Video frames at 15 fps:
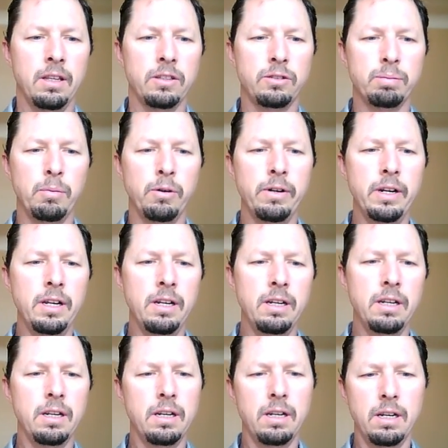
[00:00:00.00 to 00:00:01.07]
This
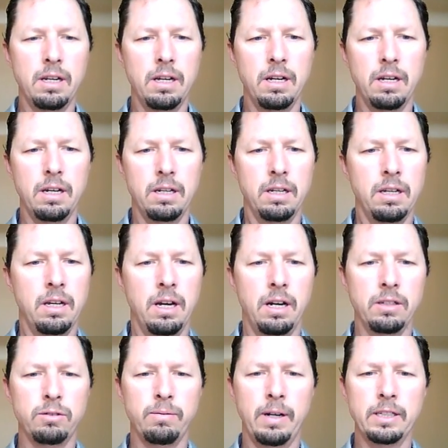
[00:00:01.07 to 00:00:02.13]
morning,
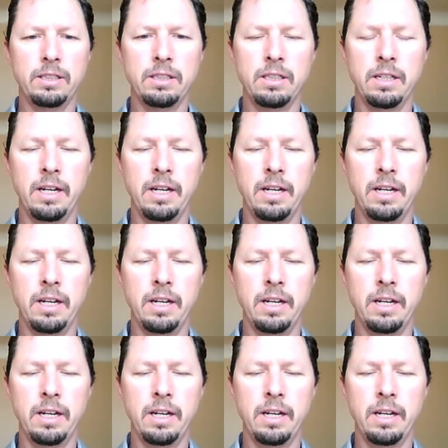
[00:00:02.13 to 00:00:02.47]
I was watching